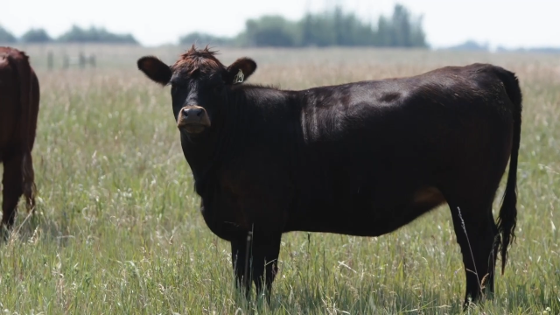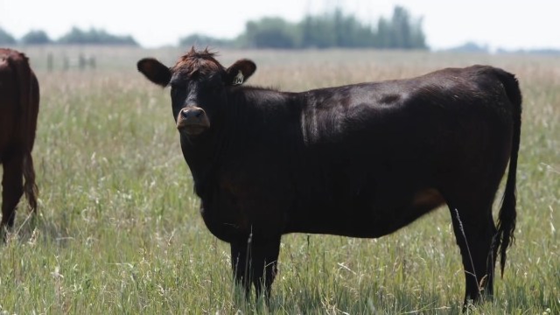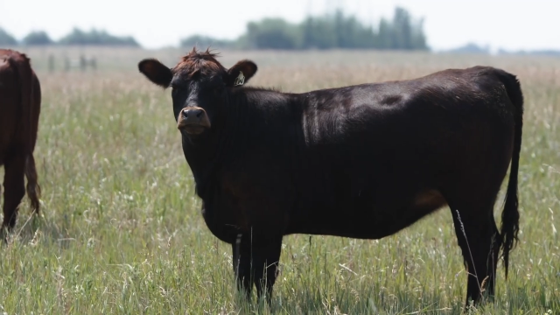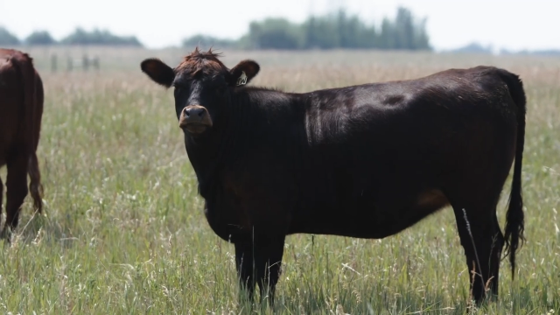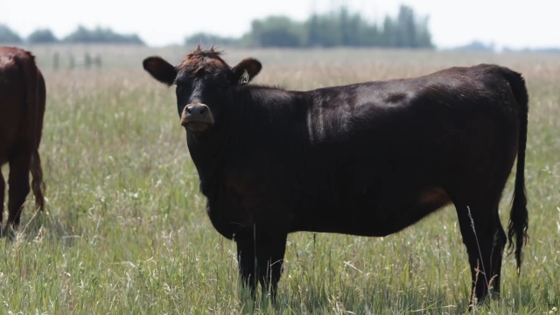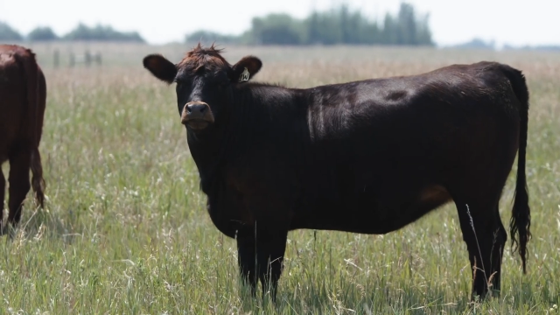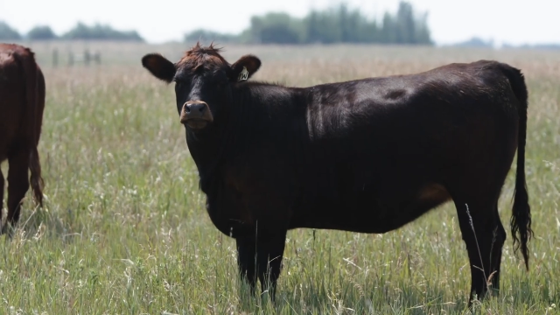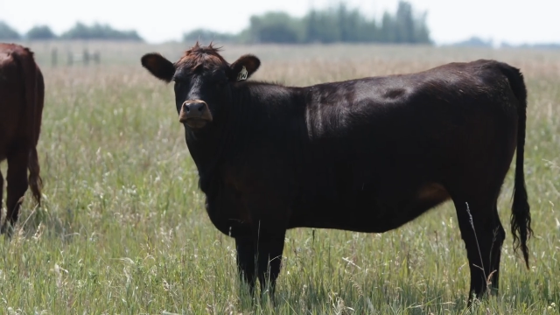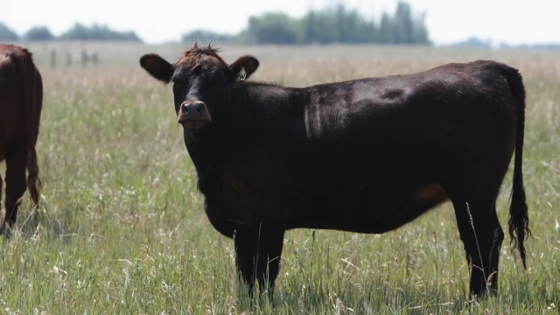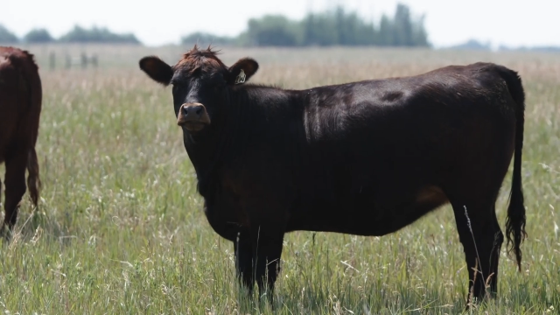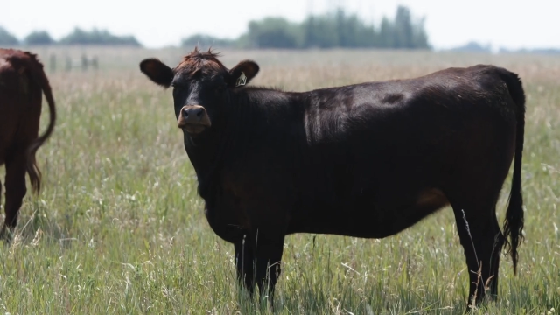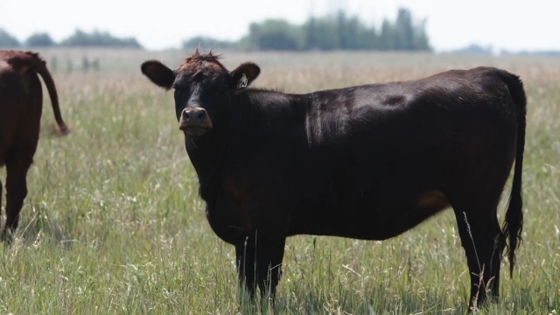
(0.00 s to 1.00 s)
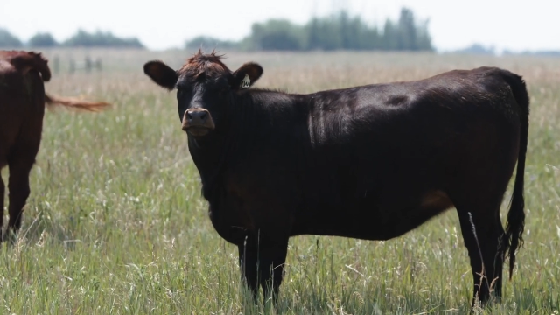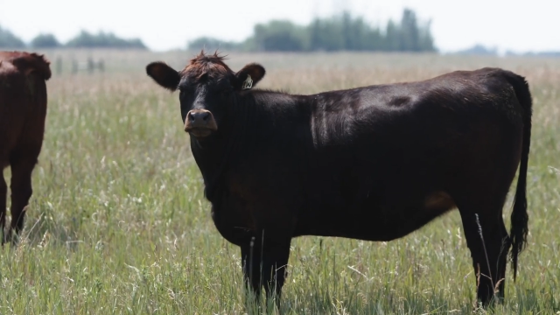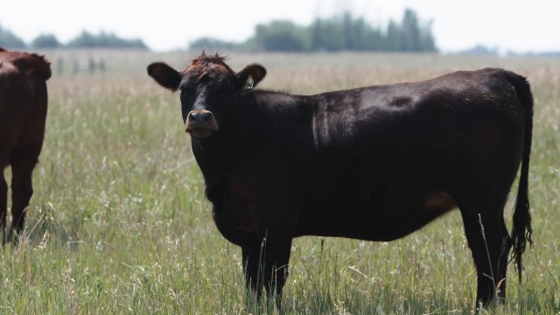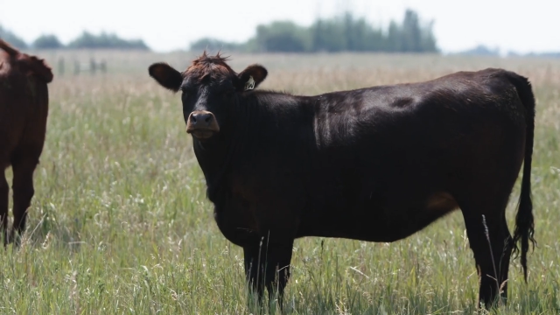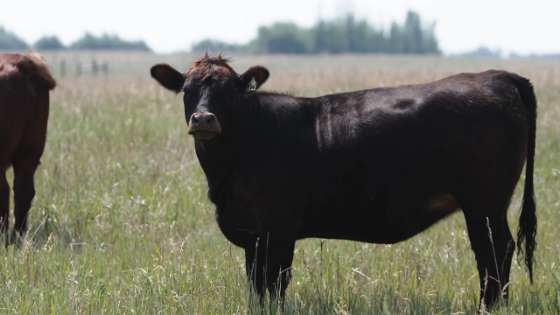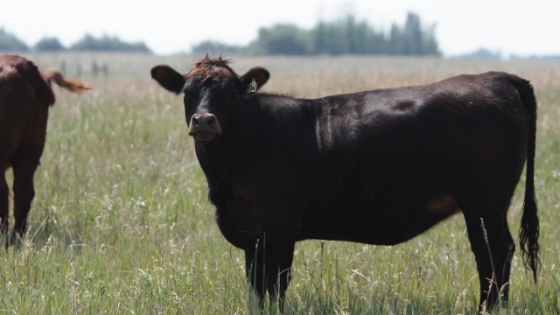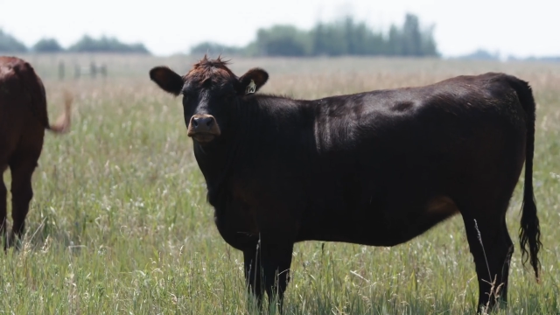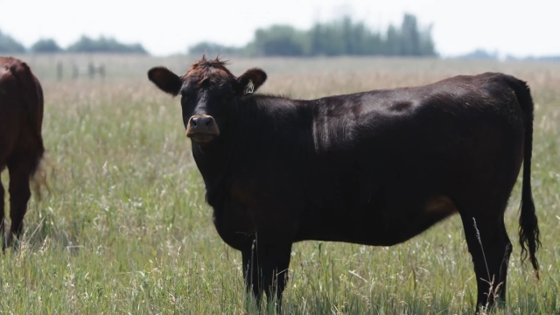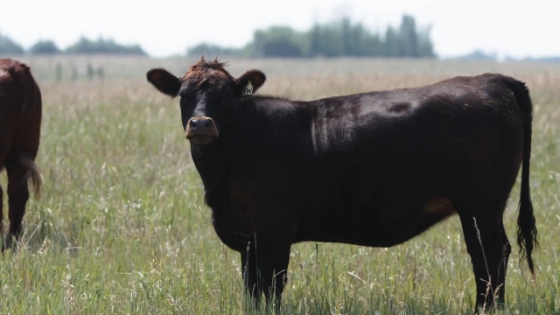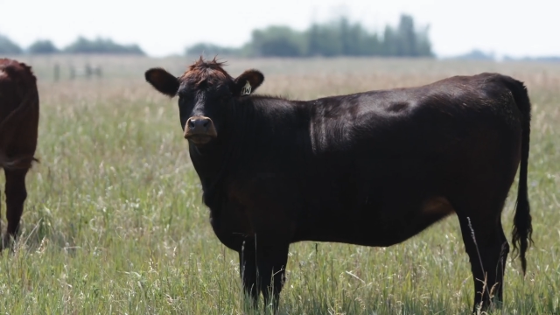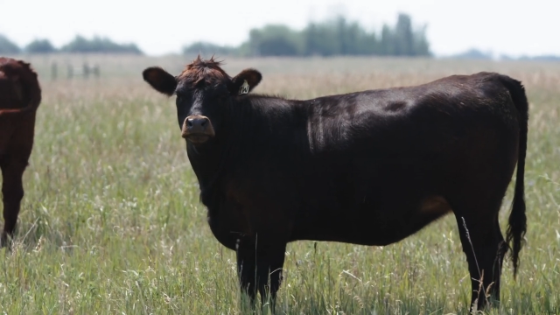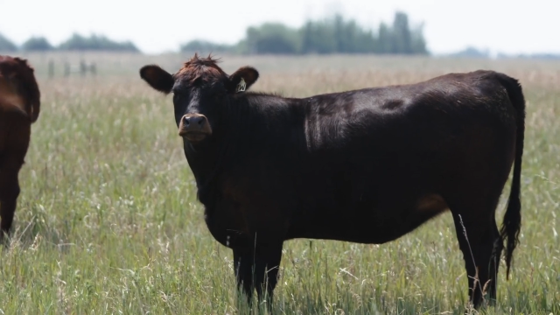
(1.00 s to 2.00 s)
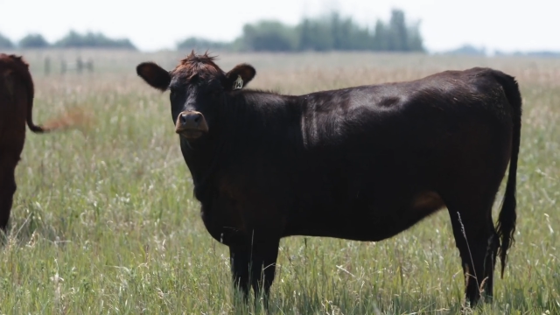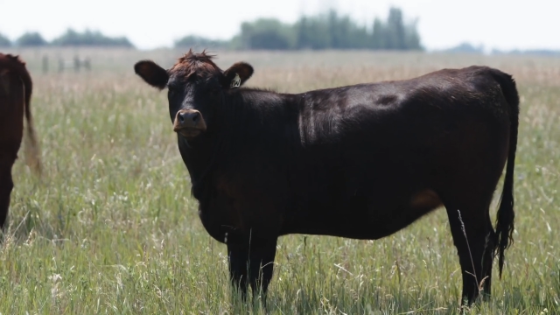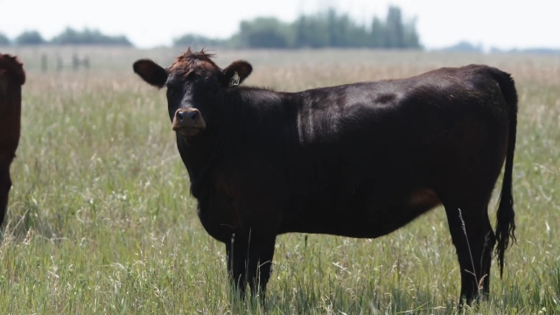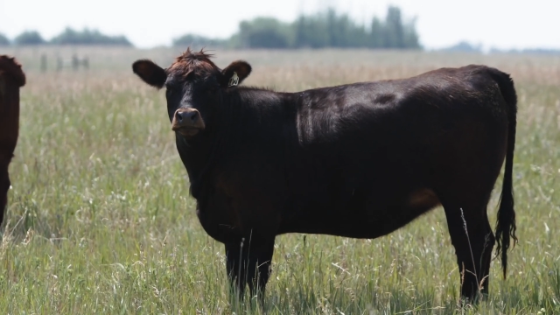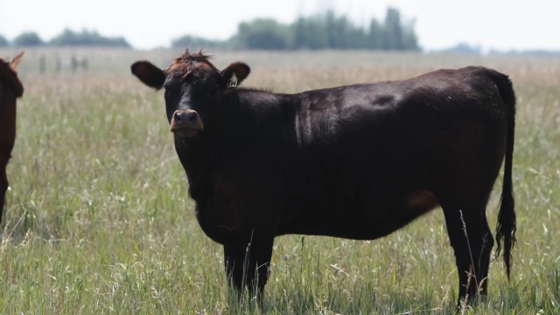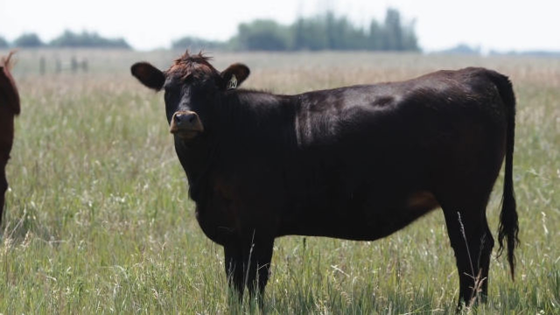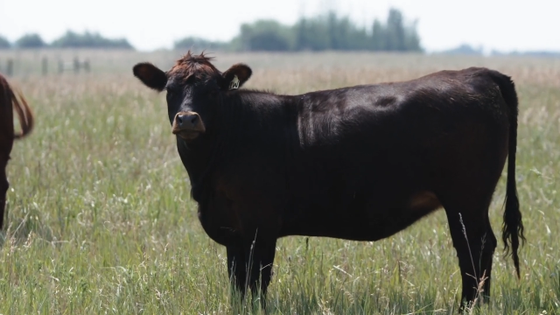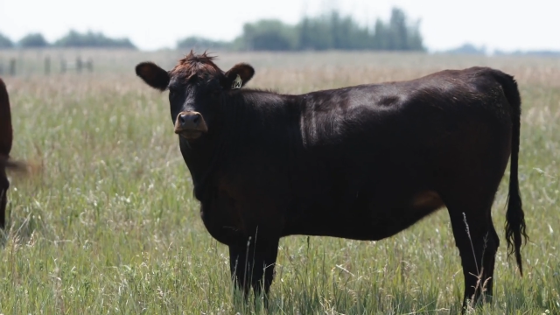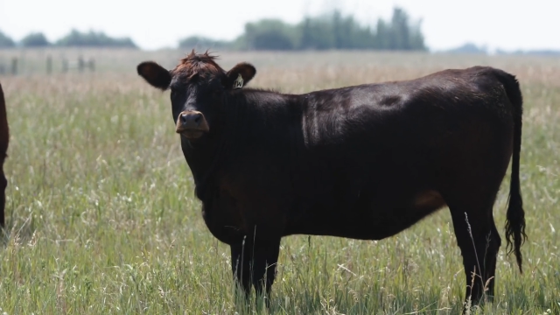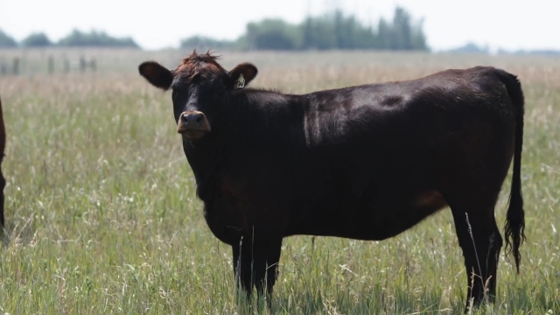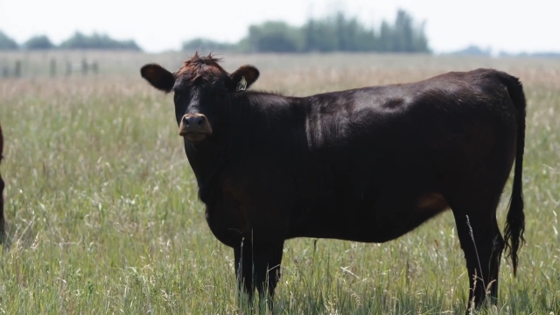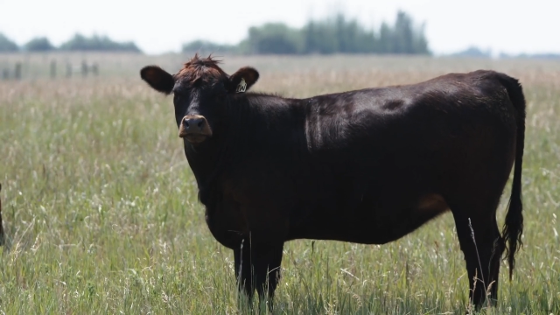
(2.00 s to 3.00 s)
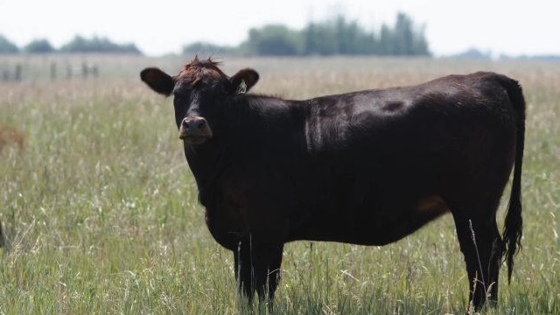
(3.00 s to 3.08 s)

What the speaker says: (no speaker visible)